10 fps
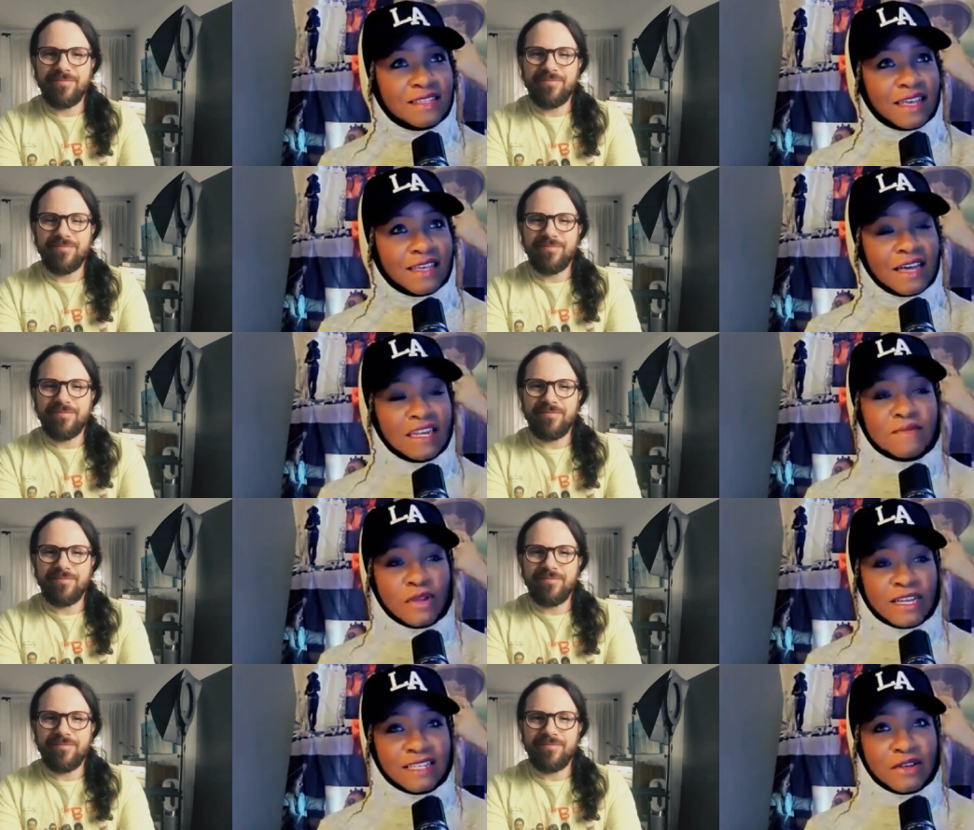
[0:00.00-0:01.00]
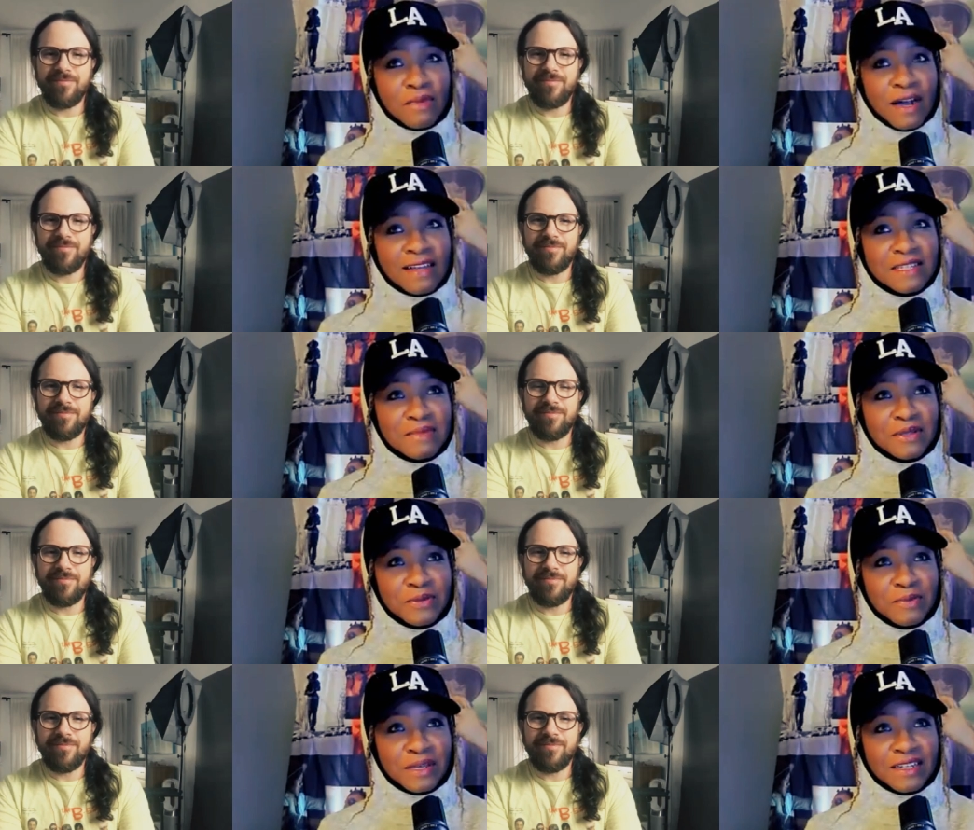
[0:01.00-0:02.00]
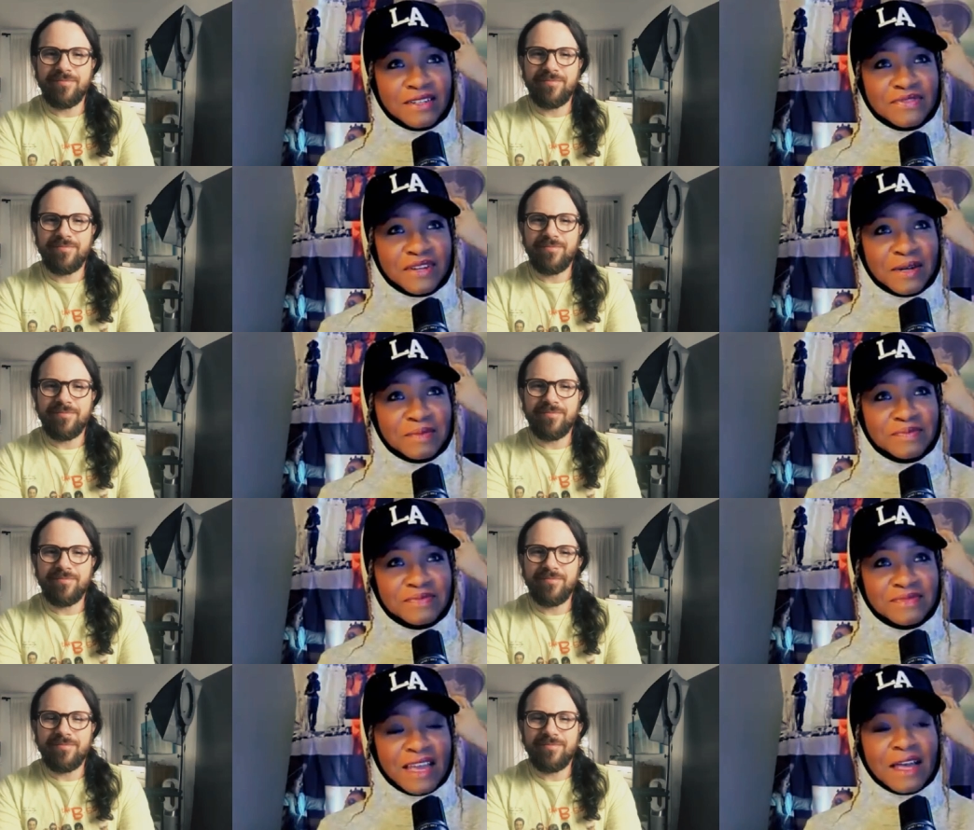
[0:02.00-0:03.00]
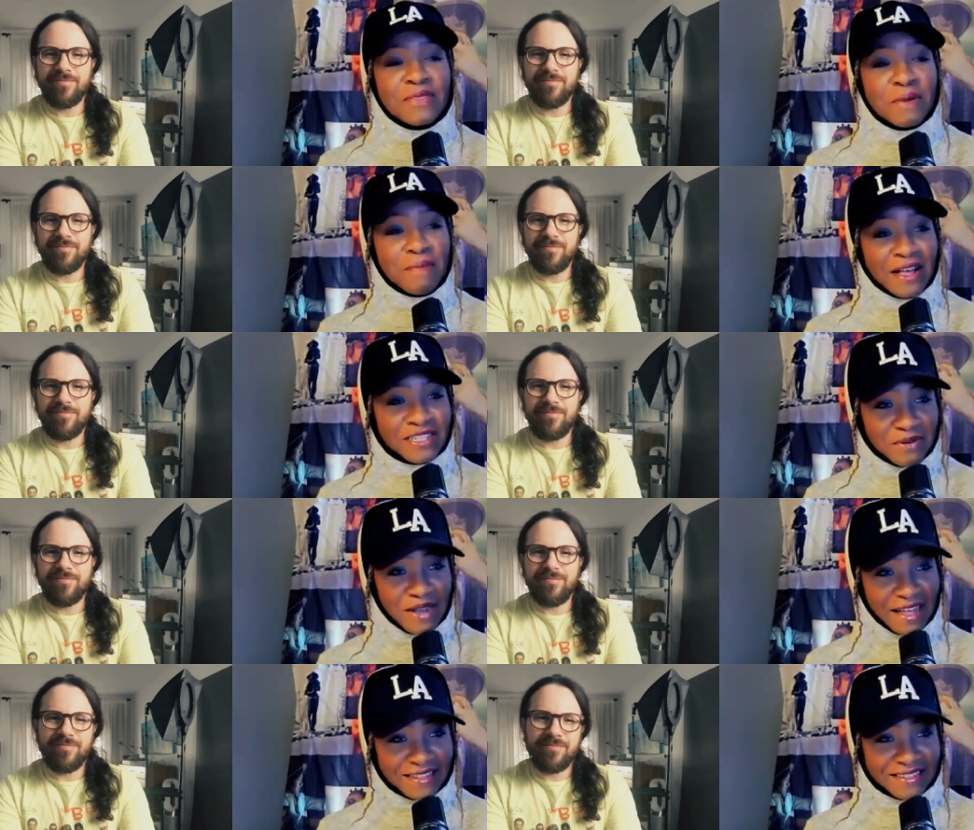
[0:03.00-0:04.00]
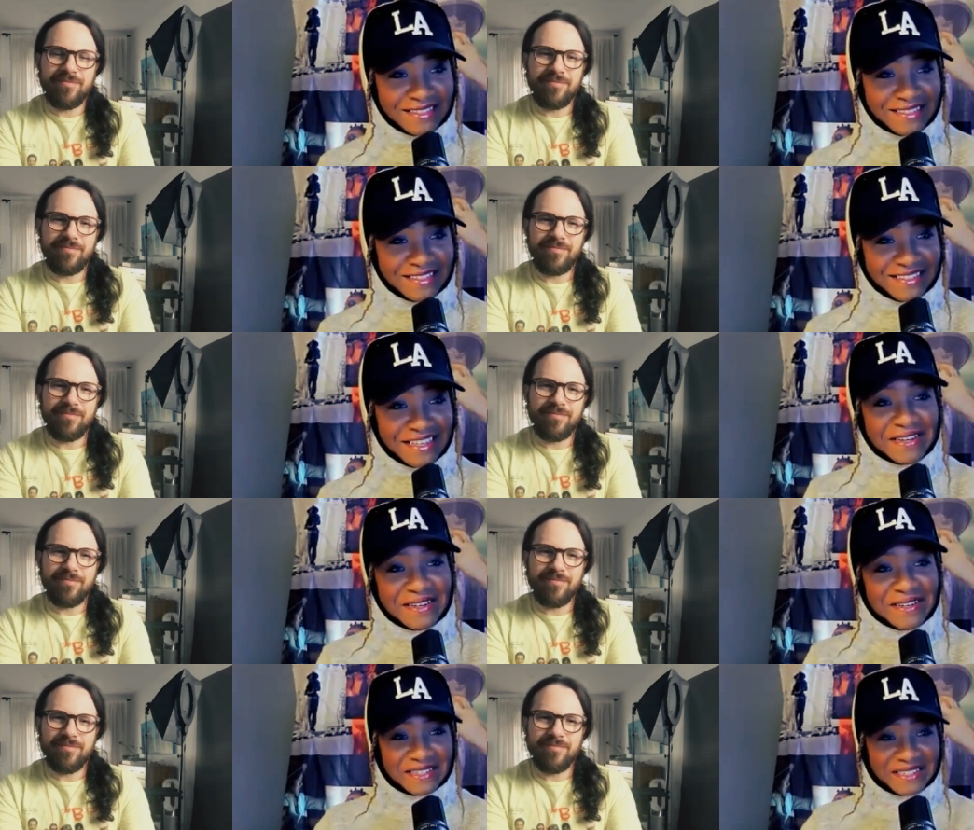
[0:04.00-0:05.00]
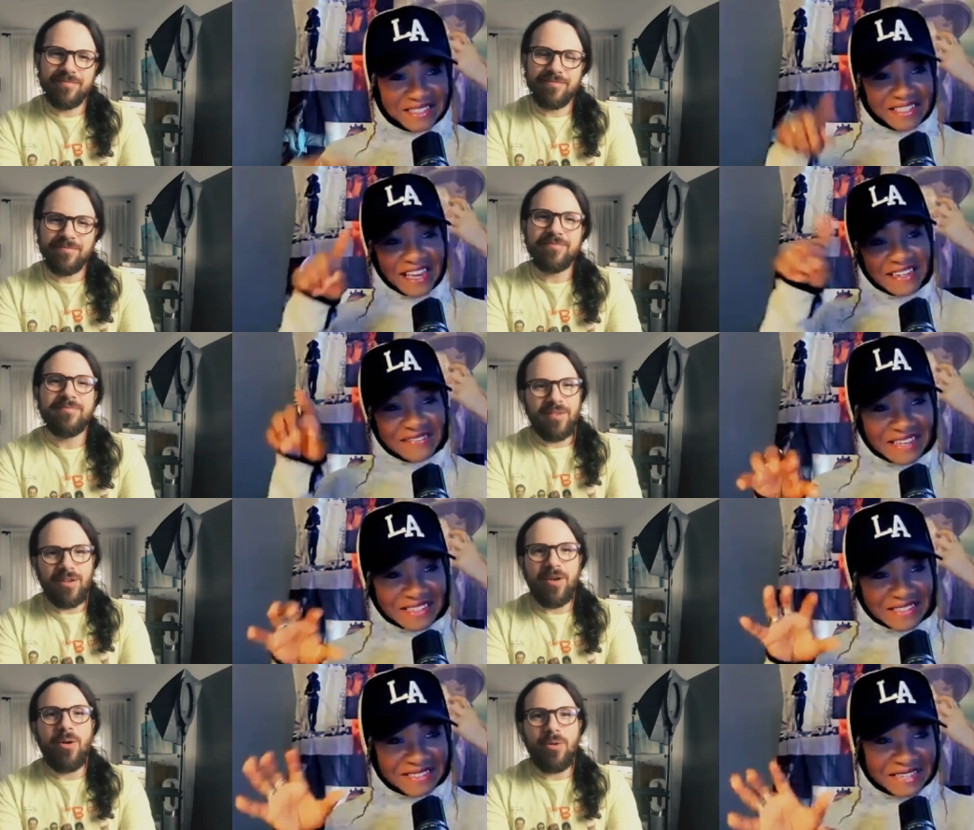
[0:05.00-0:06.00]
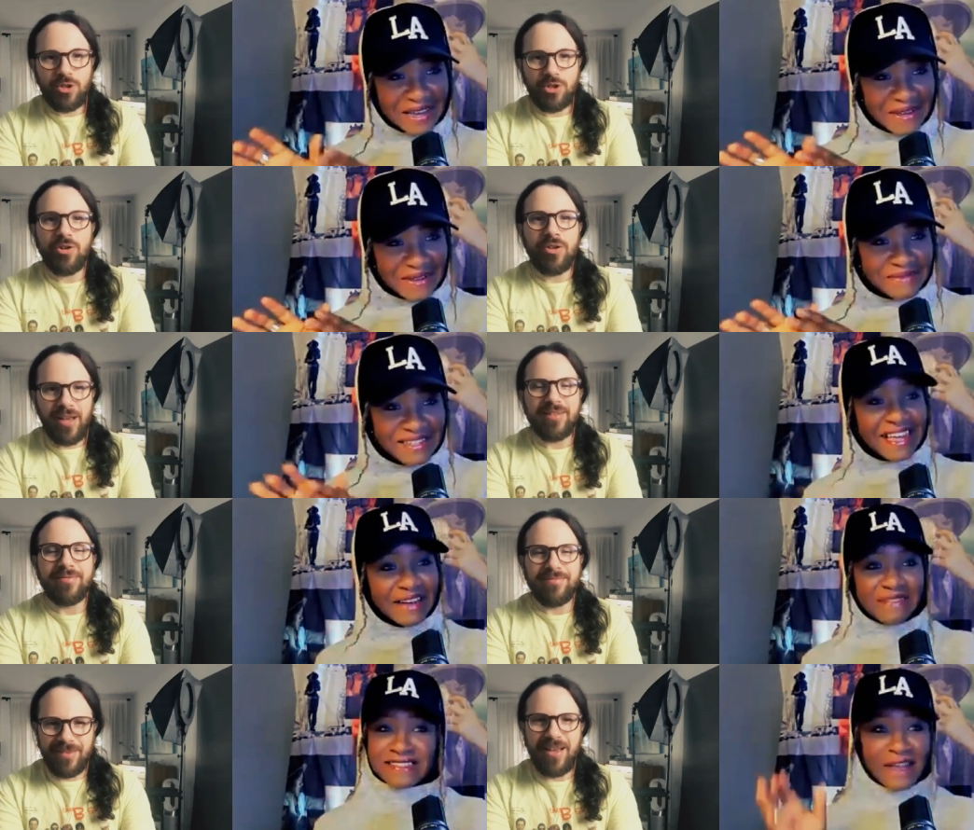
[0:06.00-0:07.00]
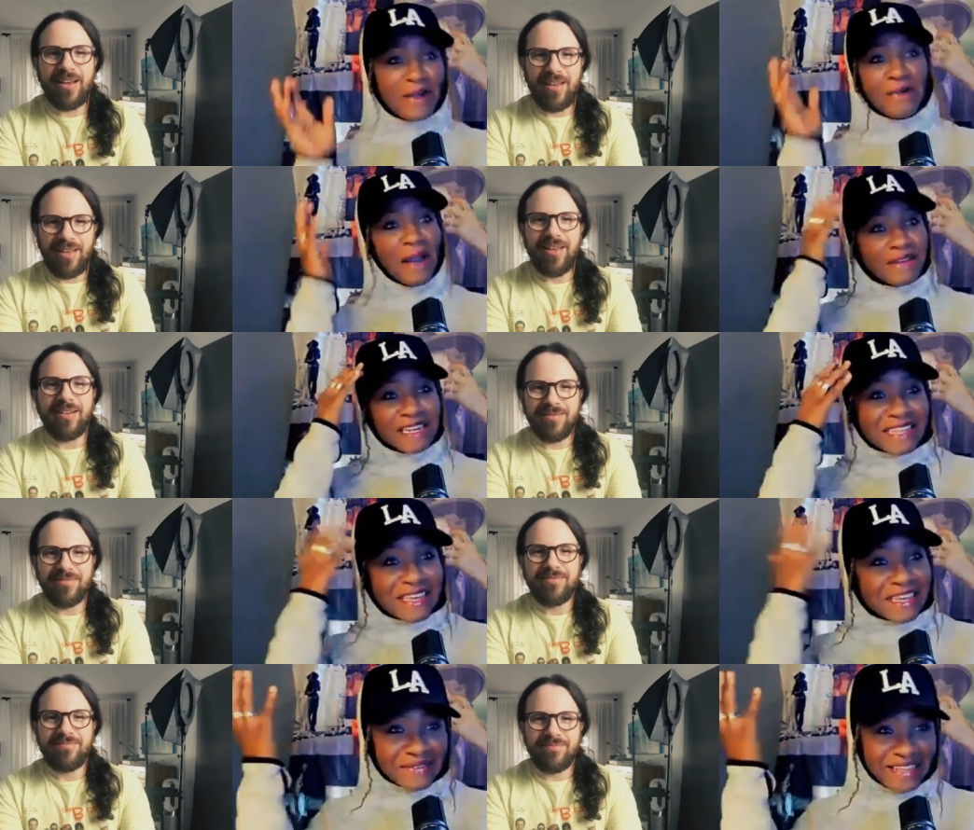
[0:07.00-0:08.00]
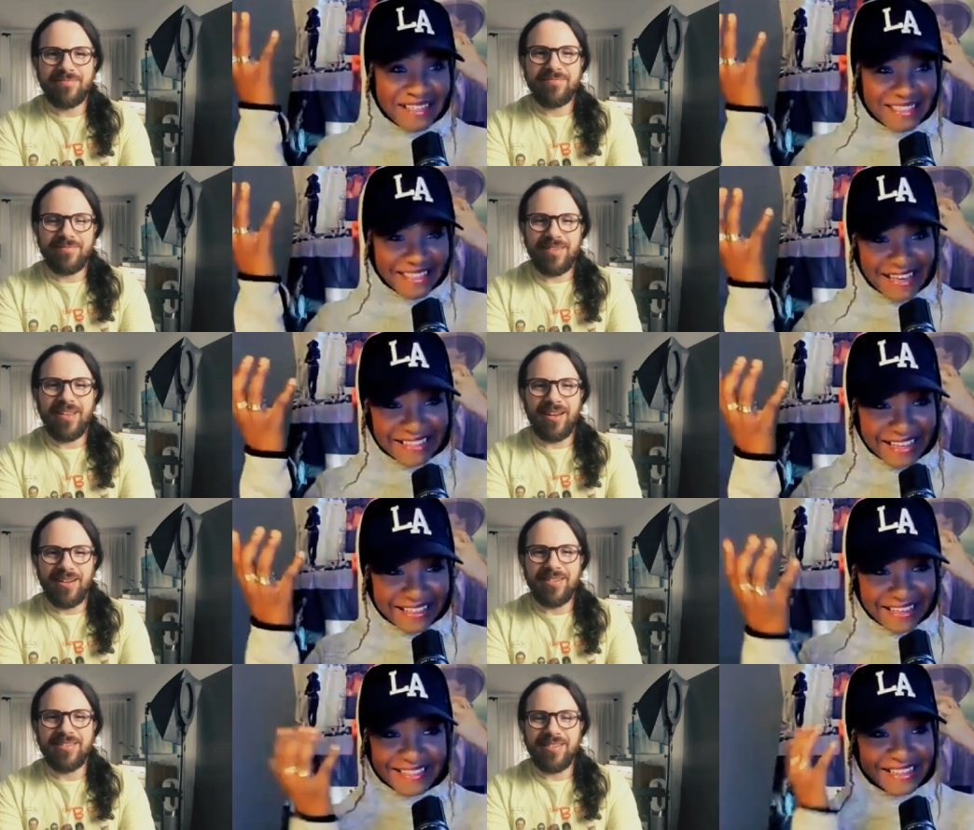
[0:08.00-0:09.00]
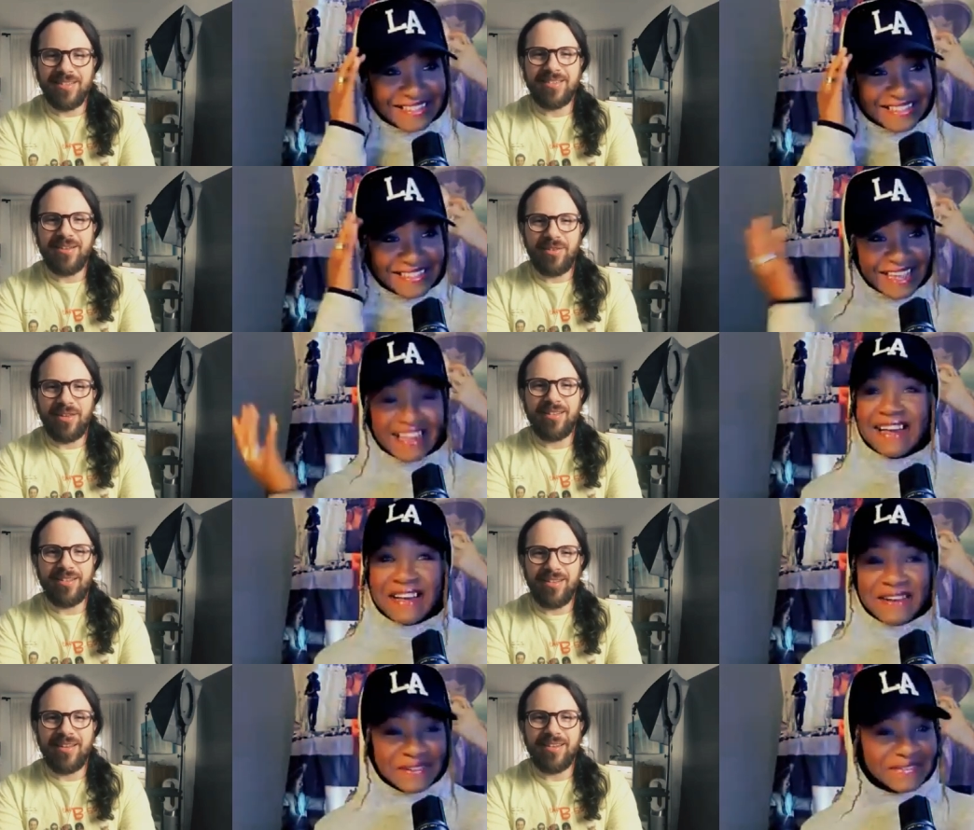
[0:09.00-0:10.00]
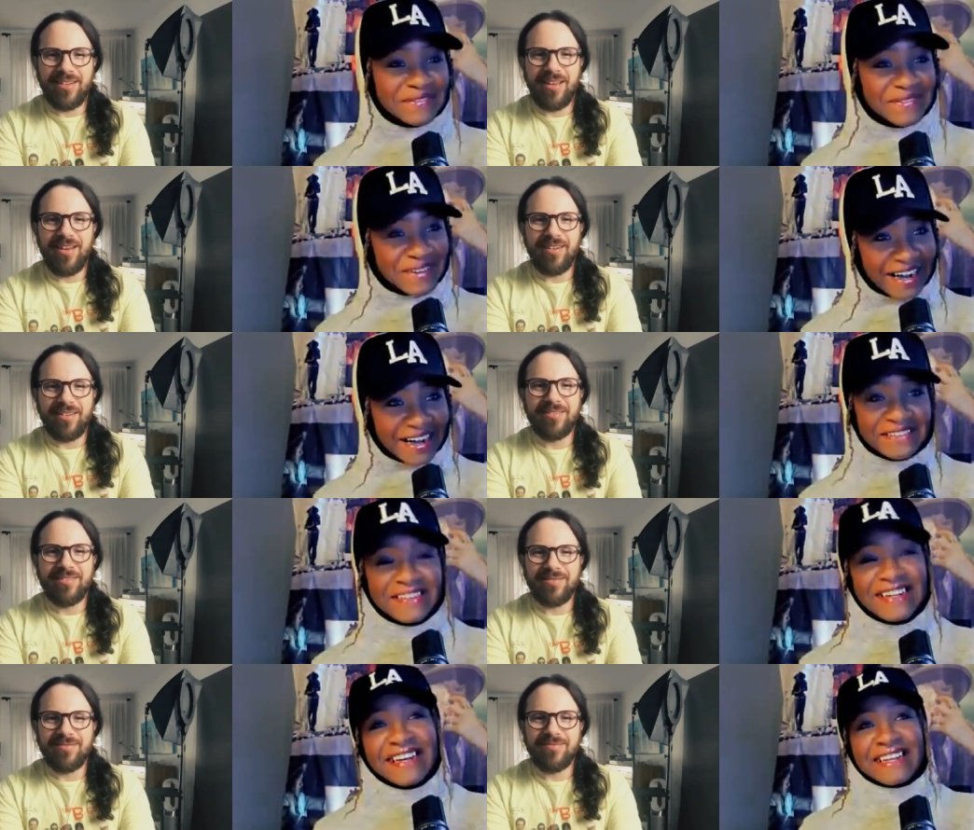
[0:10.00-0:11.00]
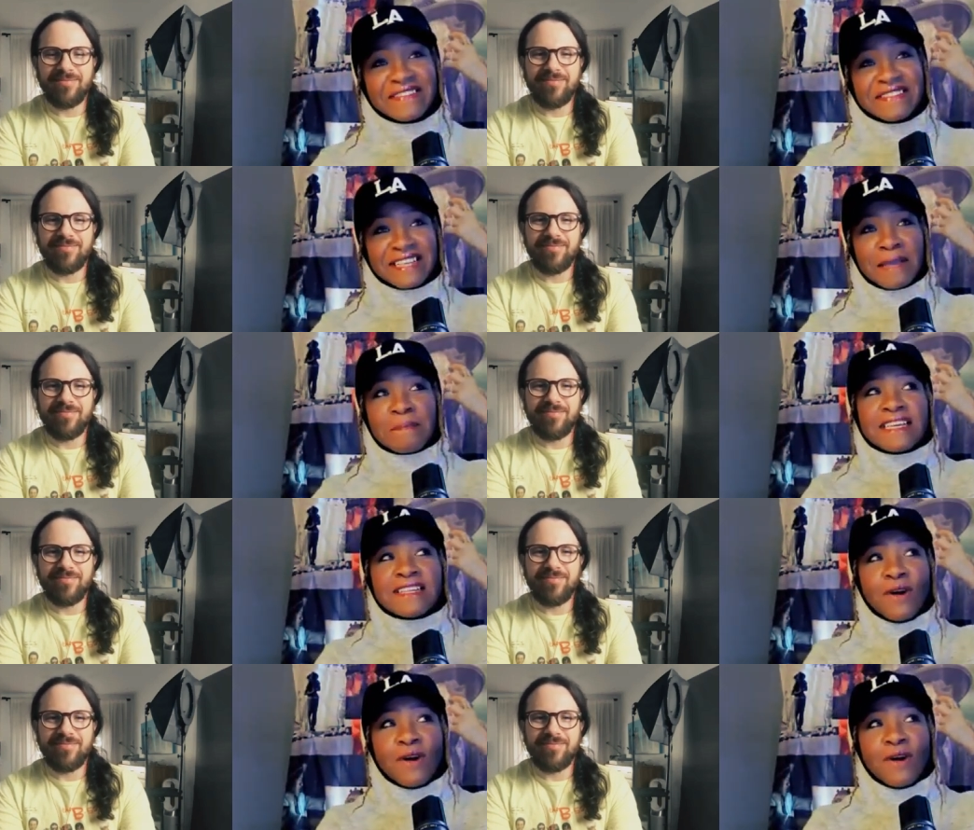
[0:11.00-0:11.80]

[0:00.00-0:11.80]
Speaker 1: like kind of where he said it reminds him a little bit of um, the Miles Morales uh, kind of like.
Speaker 2: Oh, style. Sure. Yeah. I was yeah, like, oh, yeah, wow. Yeah. I didn't think of anything yeah. like that. That's it's definitely got a little bit.
Speaker 1: Yeah. Wow. And he was like, but it